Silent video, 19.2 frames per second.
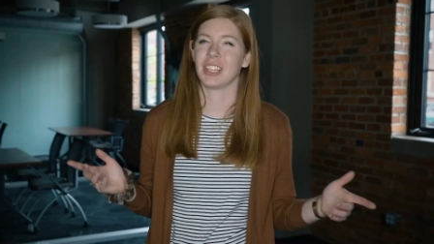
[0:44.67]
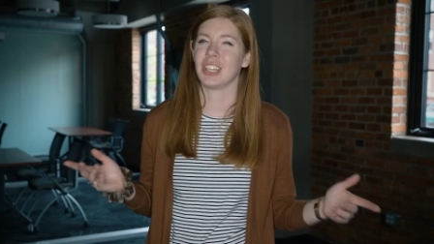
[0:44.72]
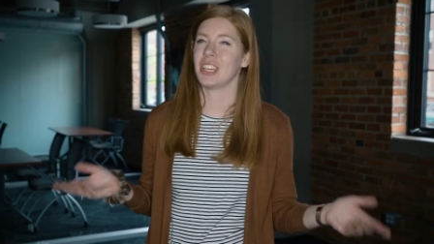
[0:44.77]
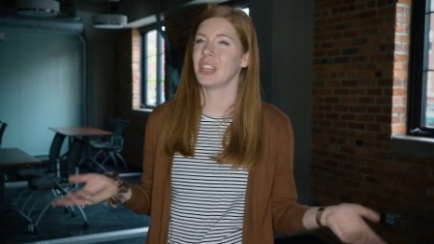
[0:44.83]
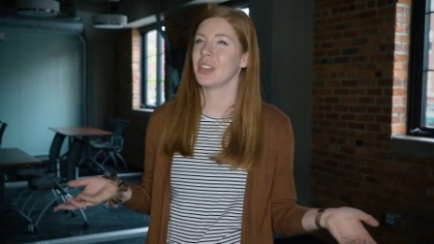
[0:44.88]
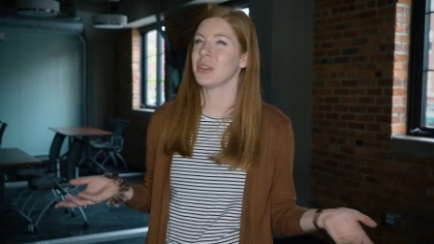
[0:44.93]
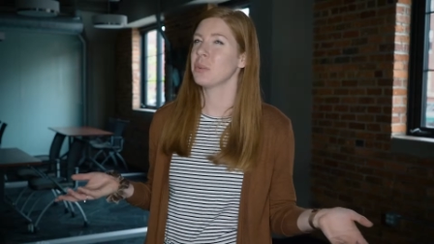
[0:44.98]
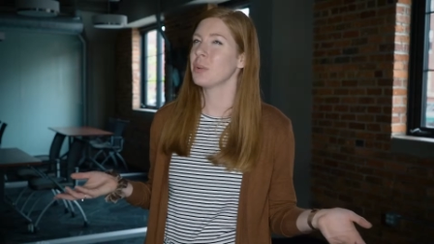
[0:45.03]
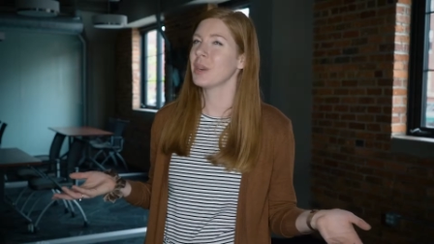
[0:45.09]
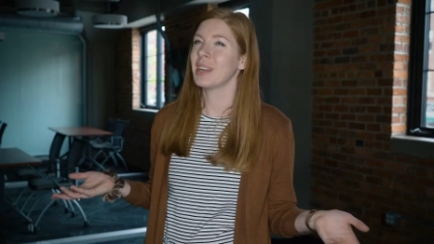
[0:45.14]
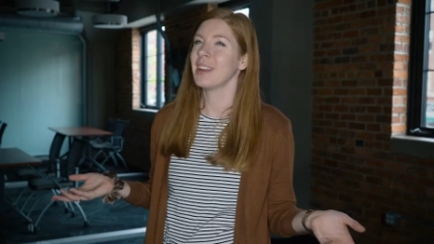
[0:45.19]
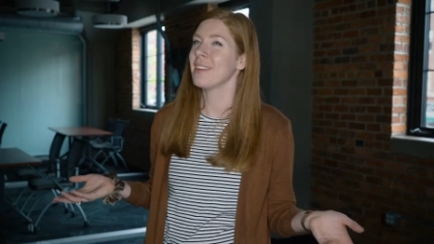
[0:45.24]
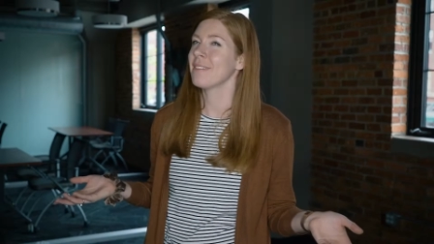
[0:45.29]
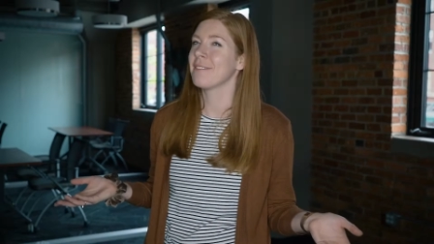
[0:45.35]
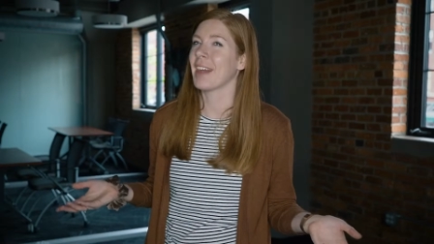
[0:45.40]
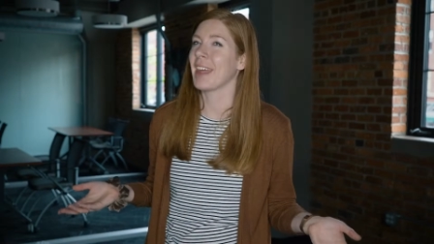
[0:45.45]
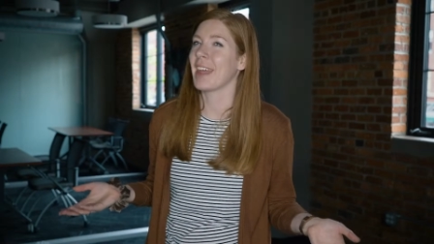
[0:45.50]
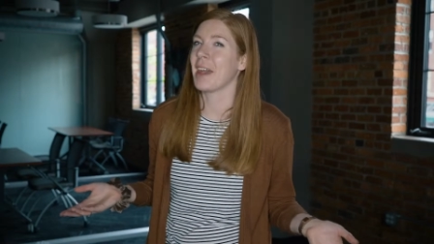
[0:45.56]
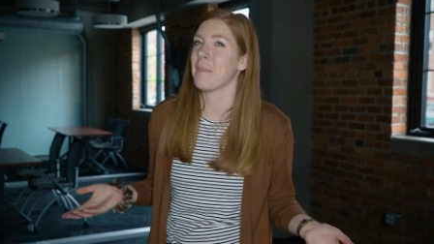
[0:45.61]
You wouldn't
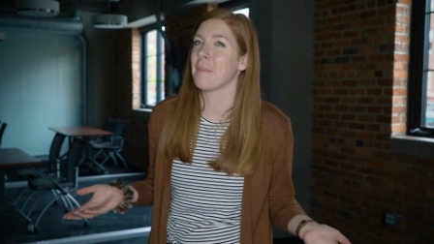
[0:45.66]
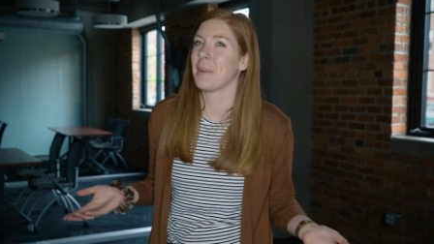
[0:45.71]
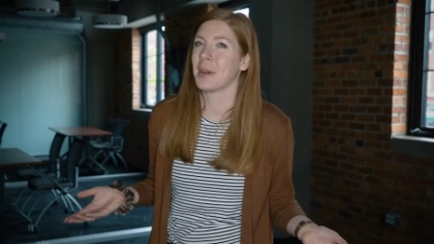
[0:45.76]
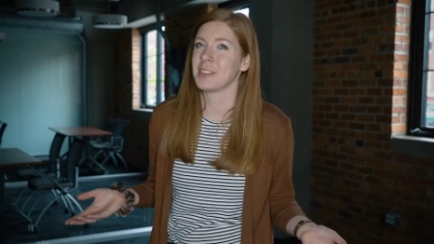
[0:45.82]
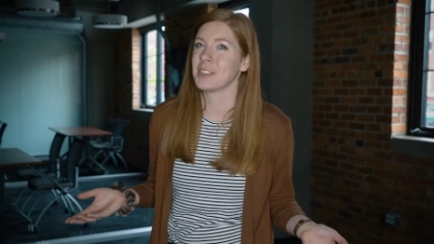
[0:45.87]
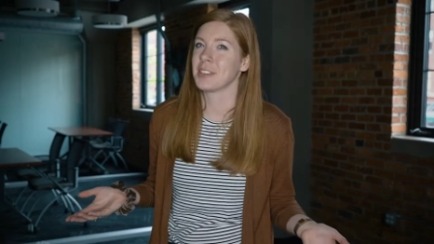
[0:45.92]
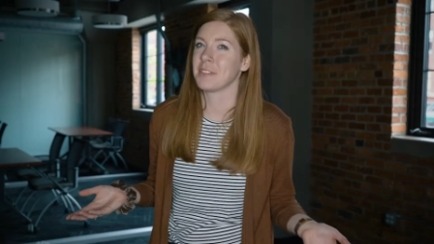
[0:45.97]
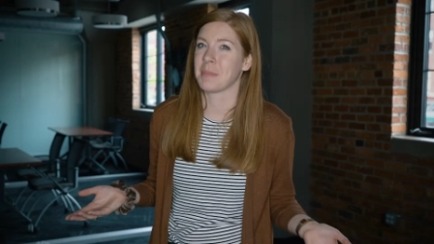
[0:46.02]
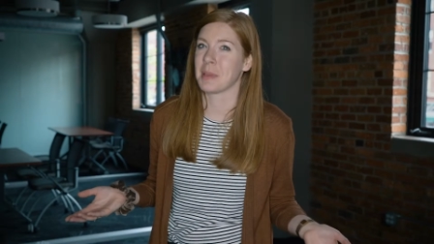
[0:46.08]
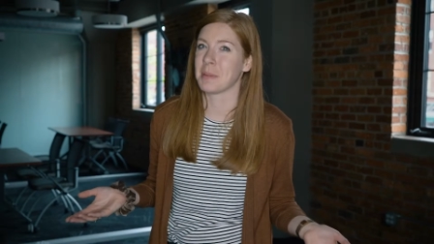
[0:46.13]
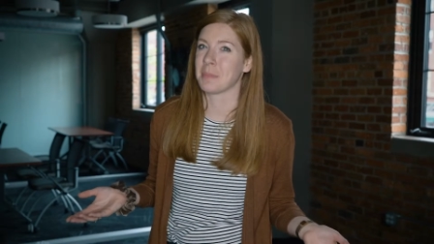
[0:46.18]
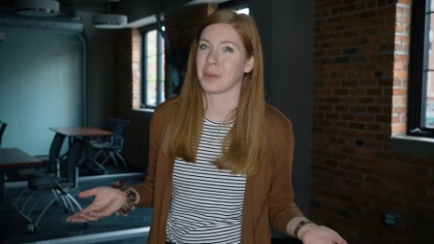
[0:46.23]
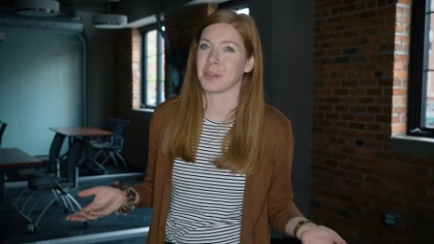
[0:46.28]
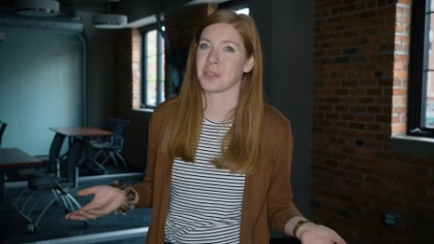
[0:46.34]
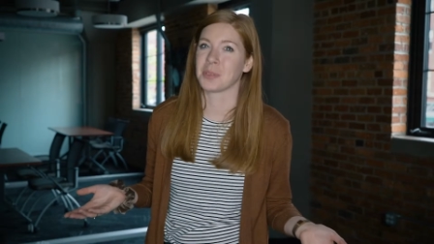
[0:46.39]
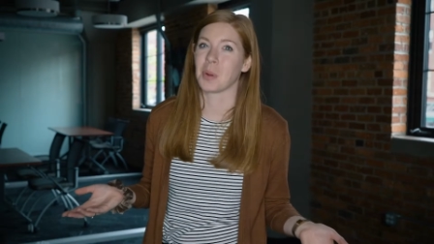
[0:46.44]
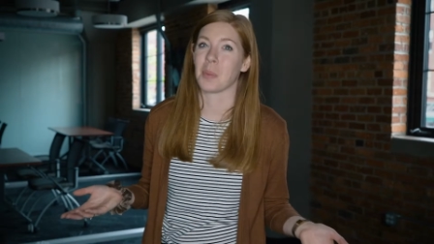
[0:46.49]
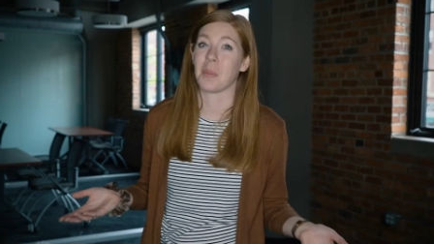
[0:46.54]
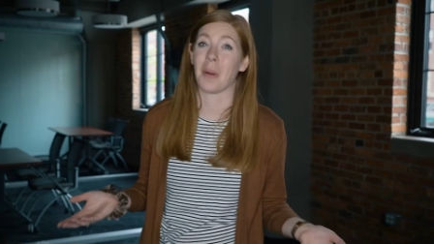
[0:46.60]
invite a bunch of
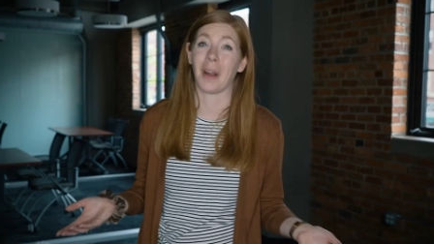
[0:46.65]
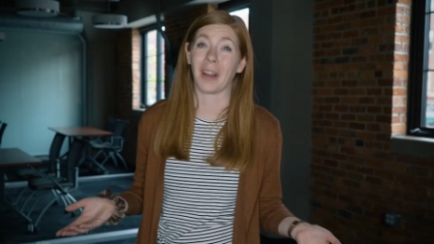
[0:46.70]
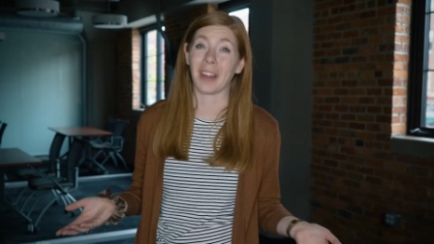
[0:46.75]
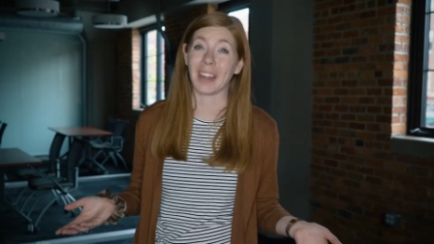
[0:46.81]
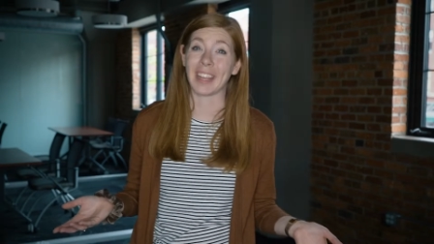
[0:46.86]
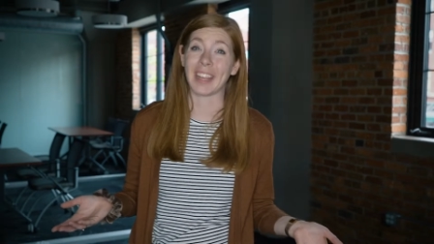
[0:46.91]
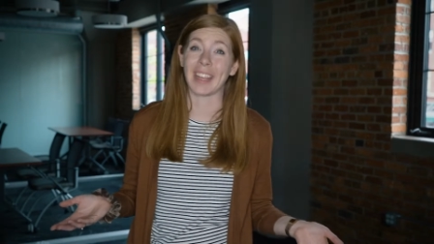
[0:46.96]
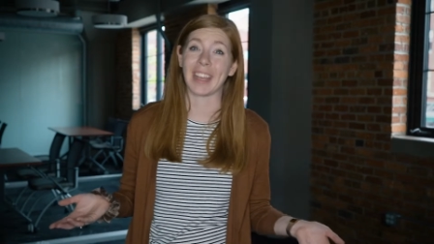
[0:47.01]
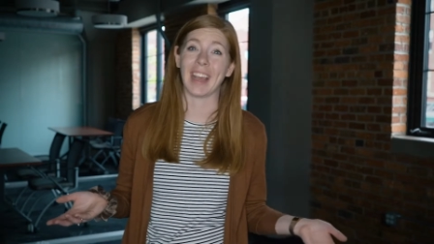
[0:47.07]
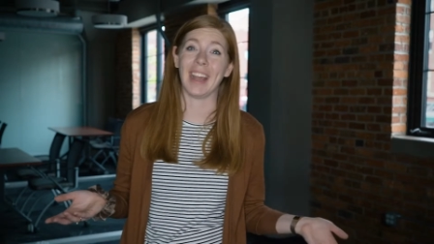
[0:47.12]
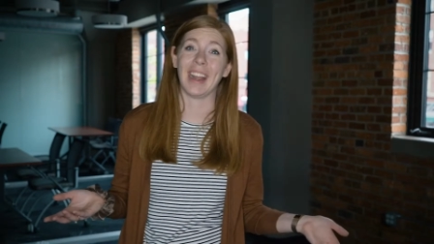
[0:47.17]
people to a party